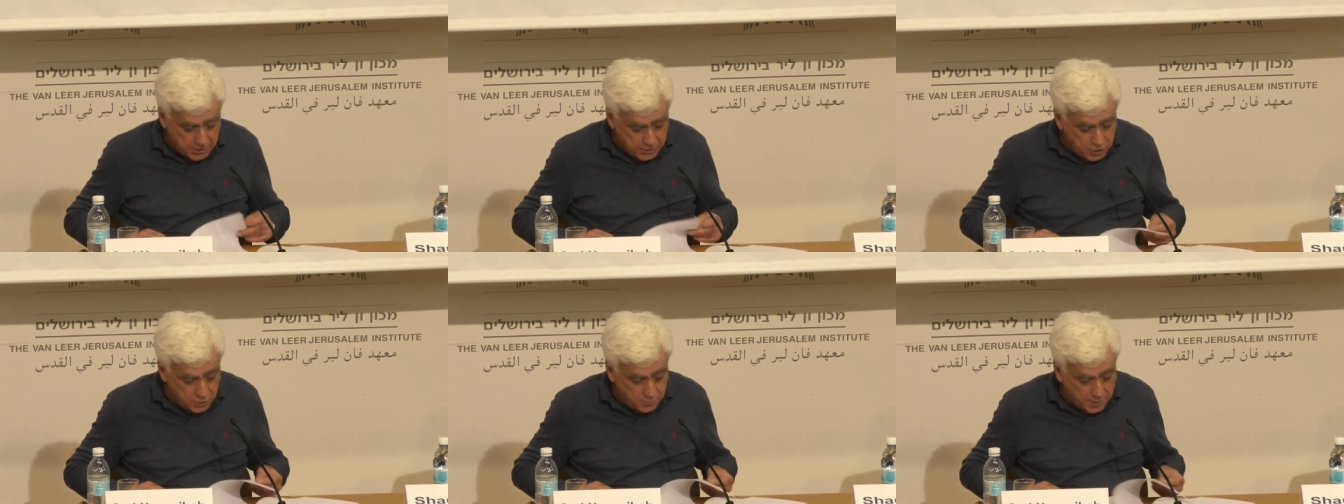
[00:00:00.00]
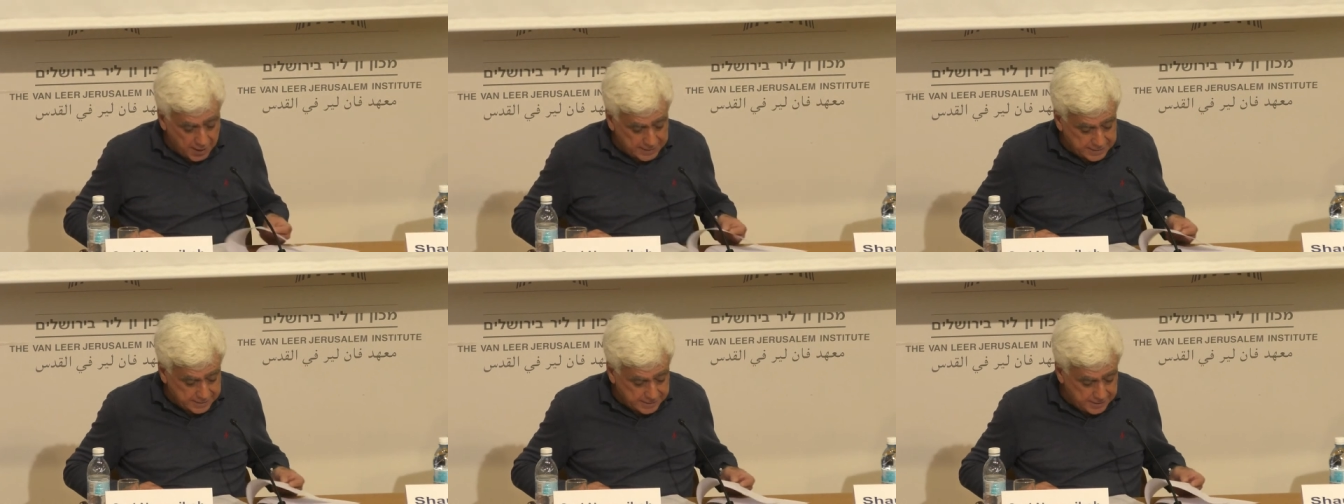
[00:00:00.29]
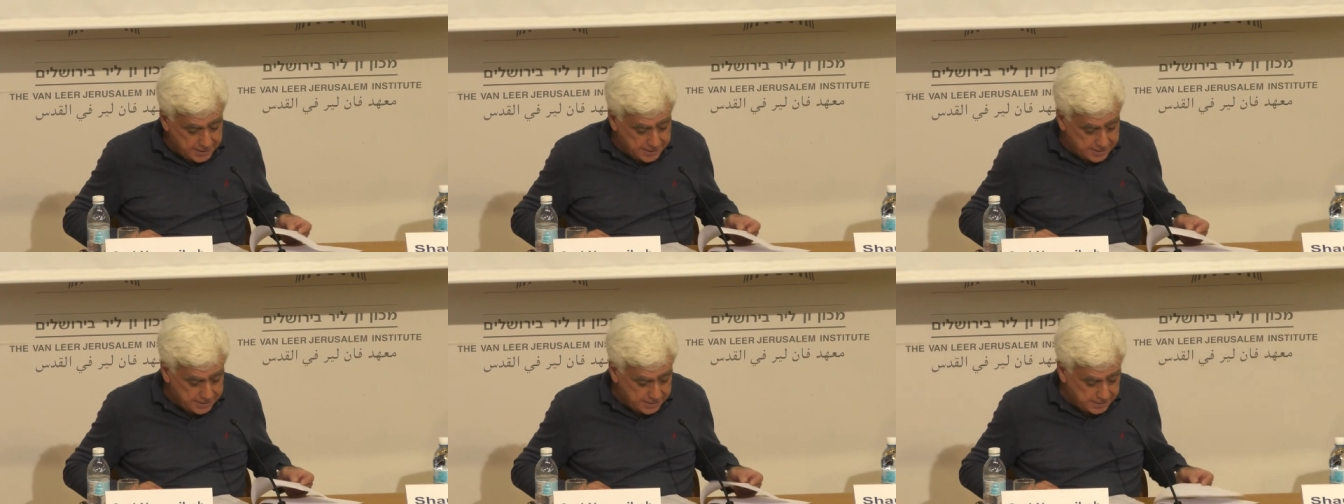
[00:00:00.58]
you might
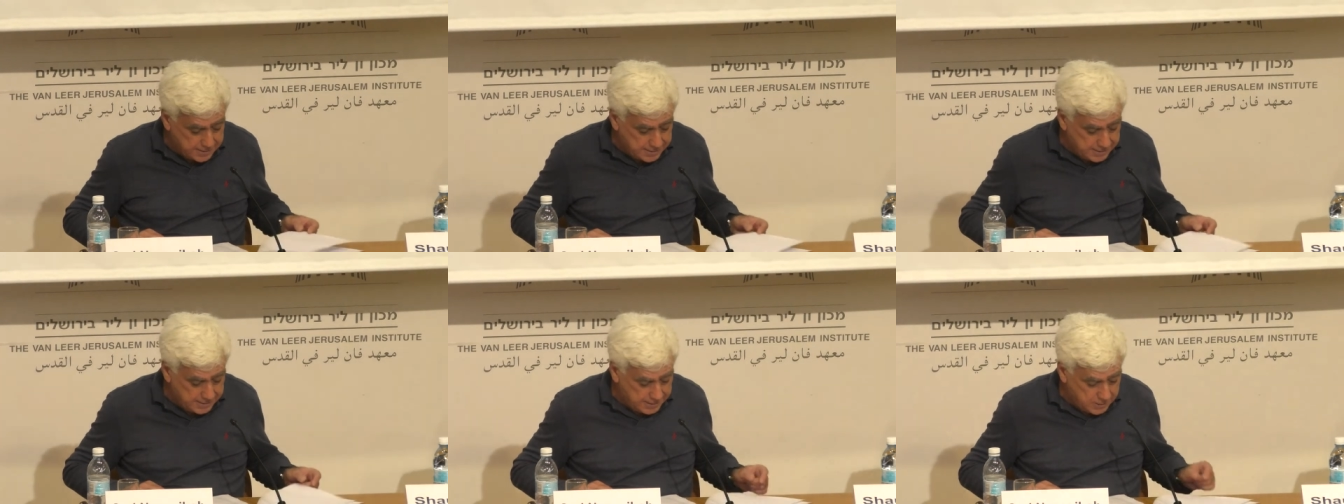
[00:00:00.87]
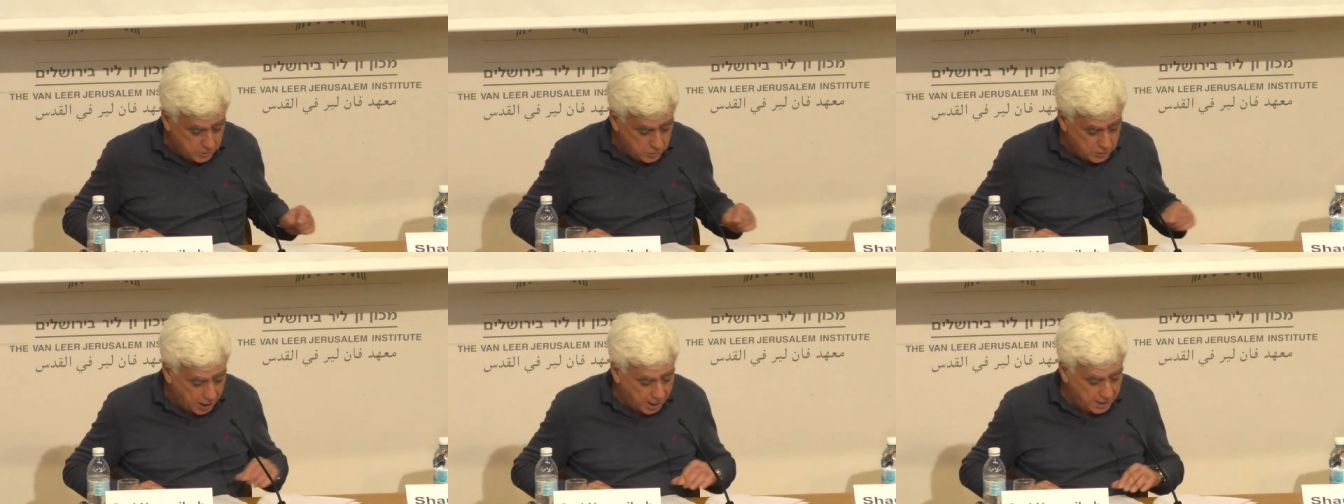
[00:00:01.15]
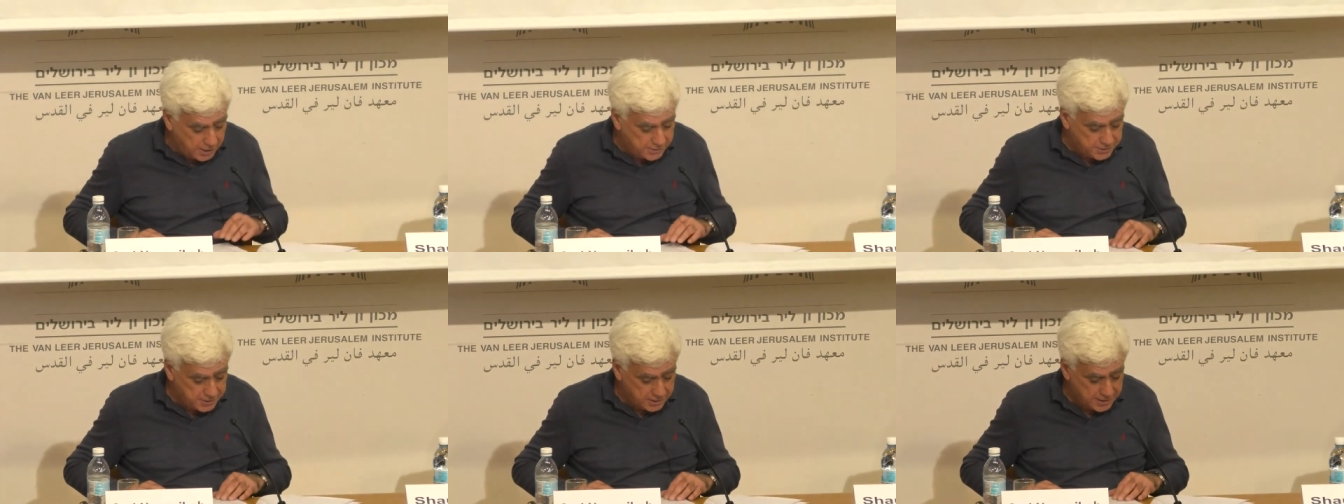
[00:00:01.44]
think that the
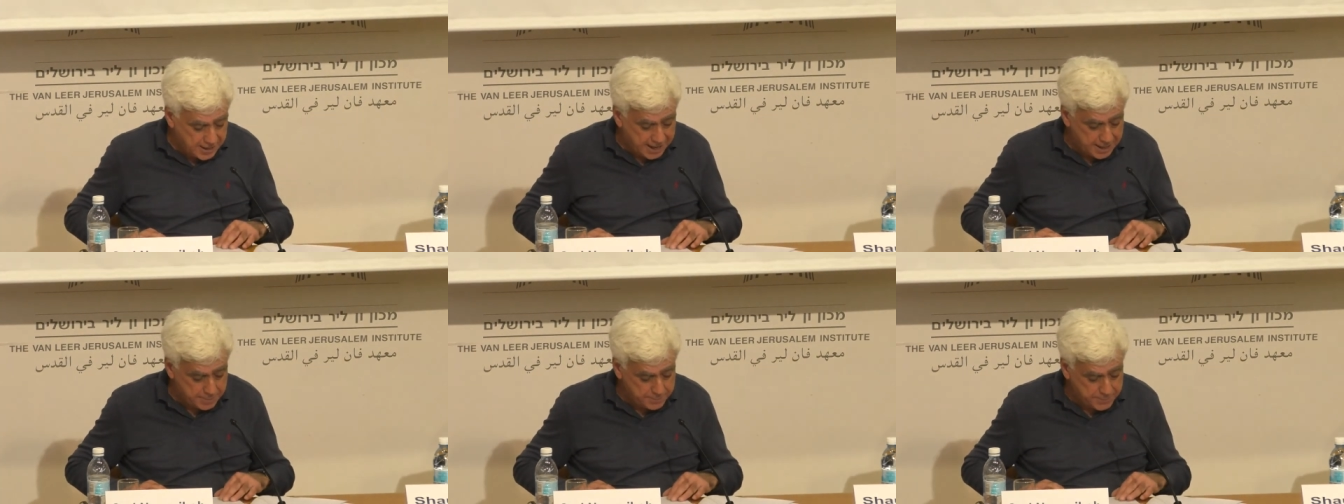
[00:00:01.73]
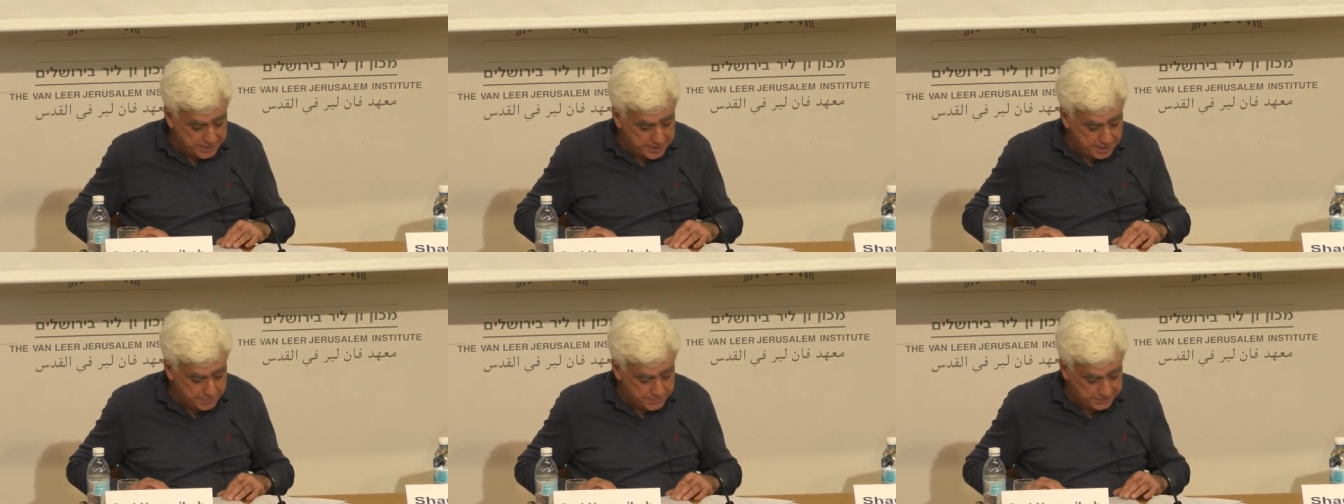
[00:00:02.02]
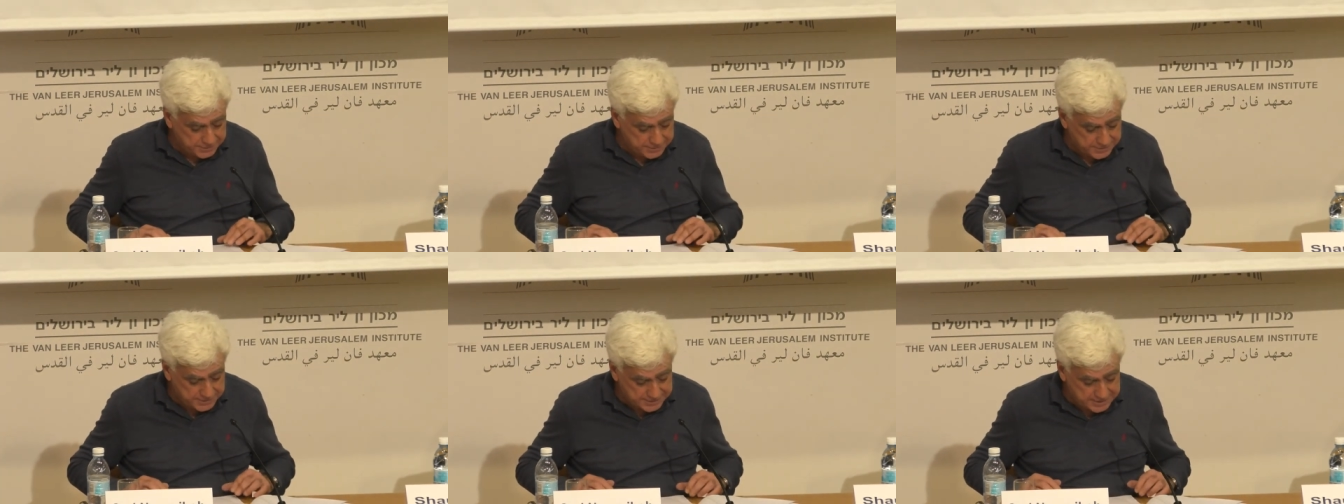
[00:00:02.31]
underlying
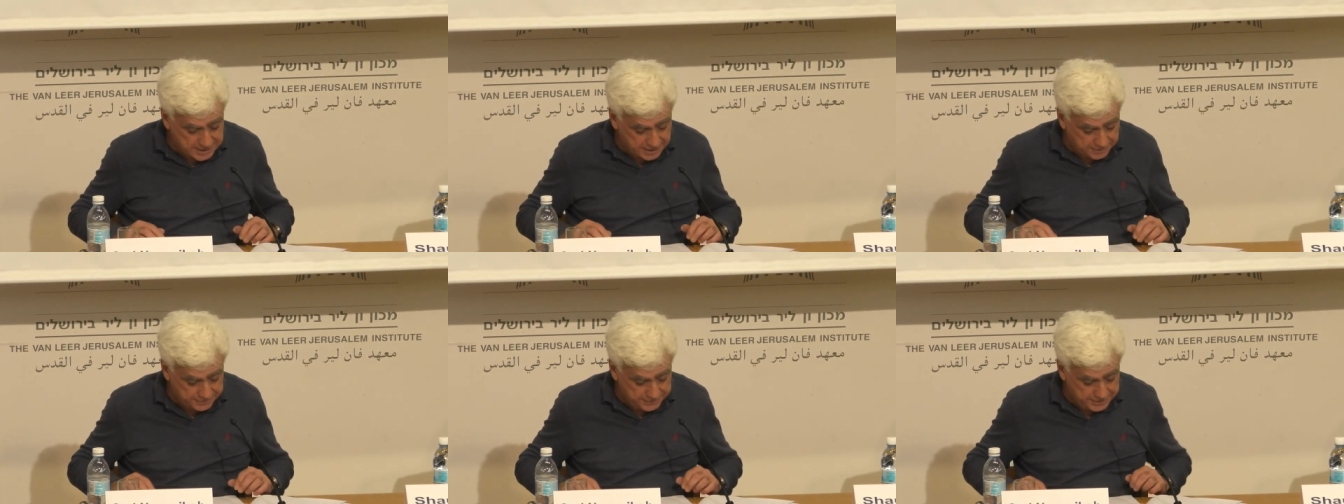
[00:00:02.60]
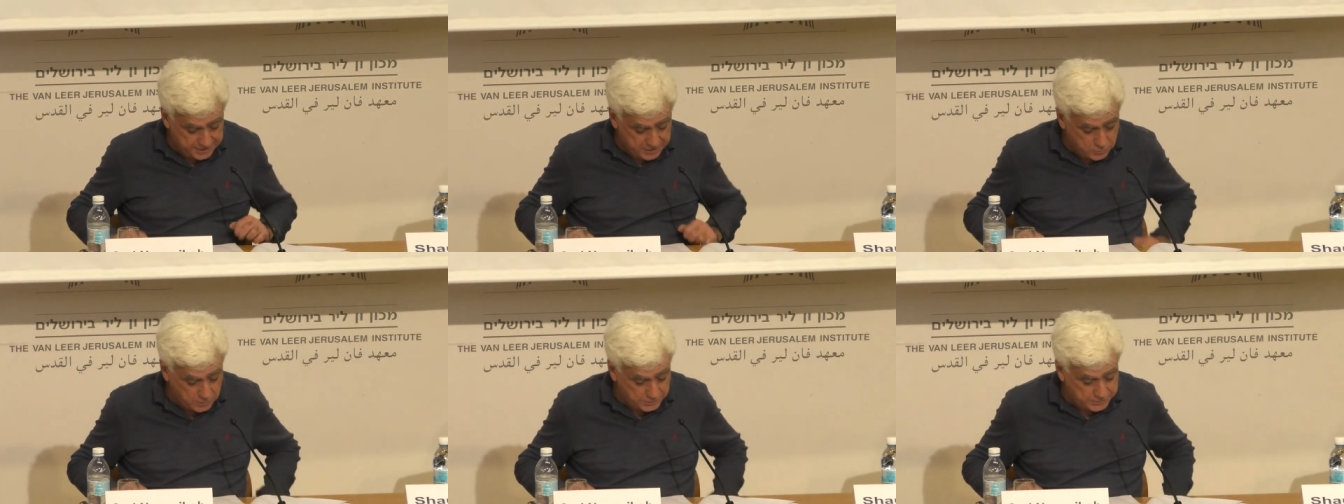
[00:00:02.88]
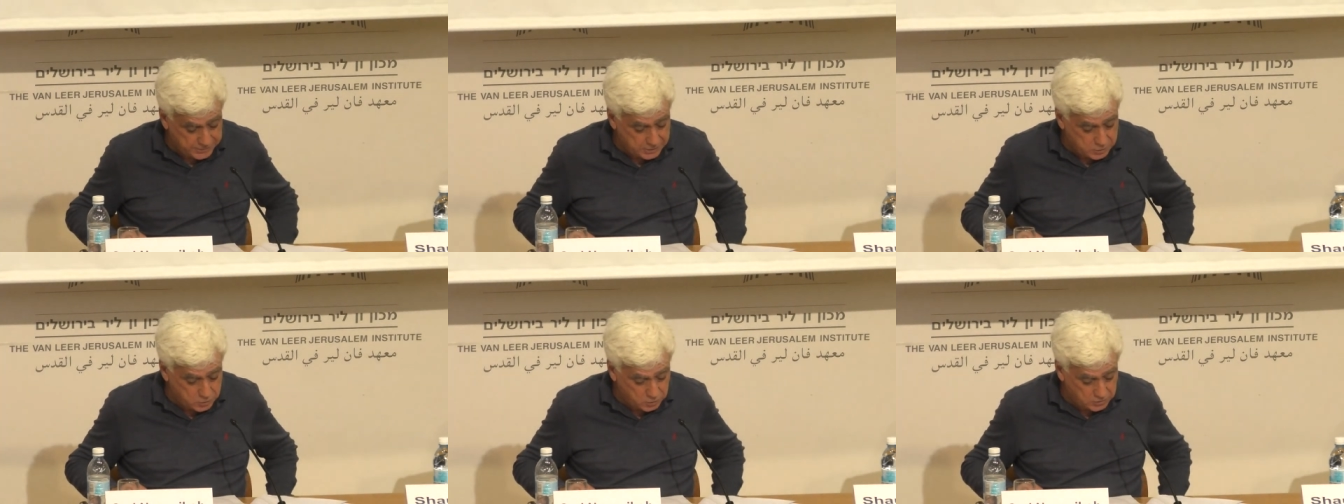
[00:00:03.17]
parameters governing
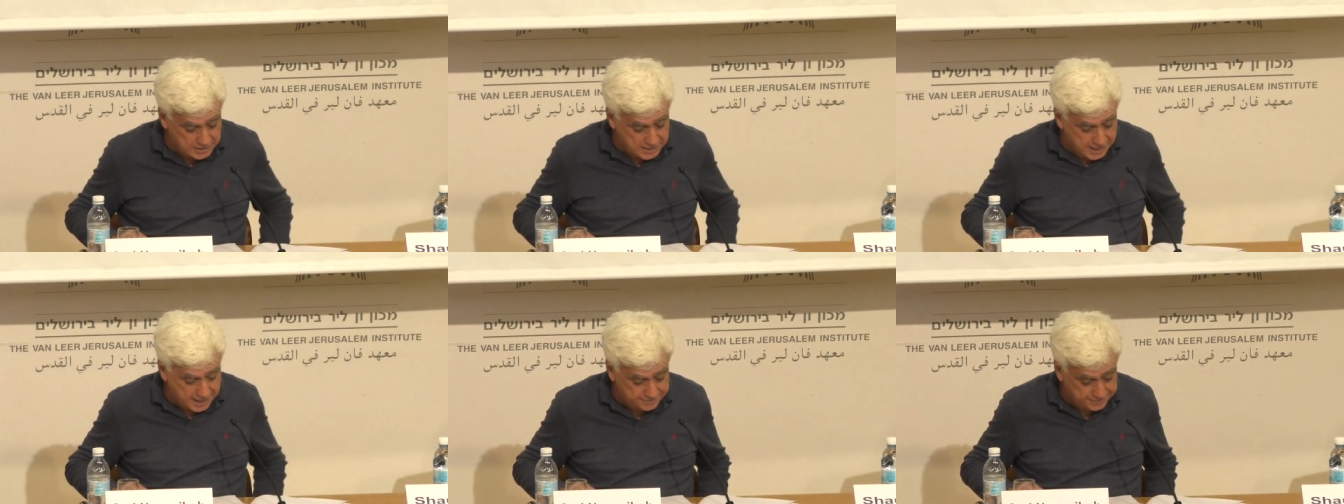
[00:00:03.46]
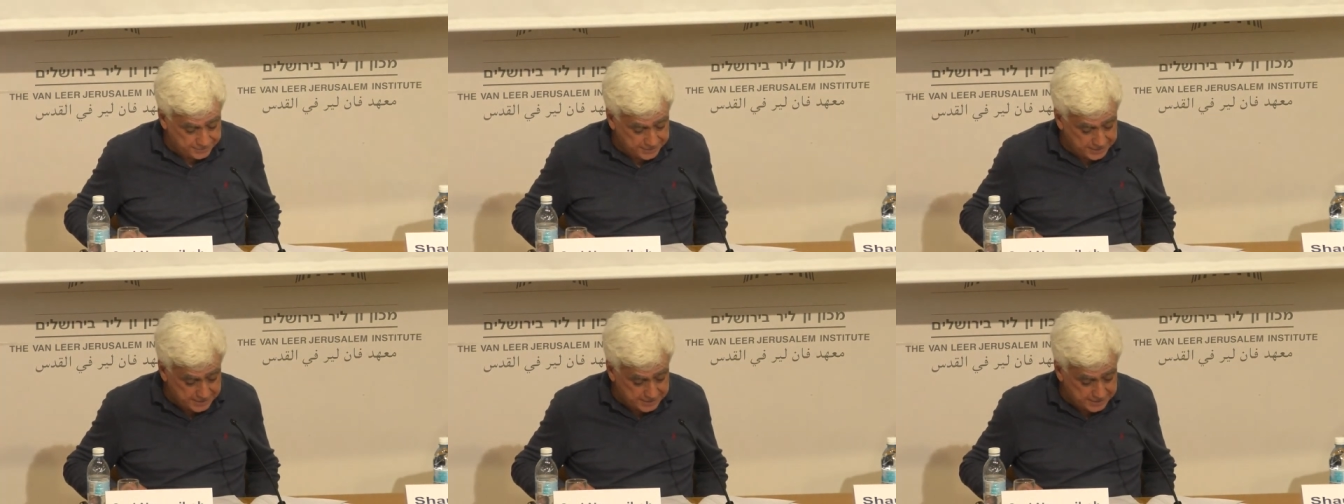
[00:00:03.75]
what the good life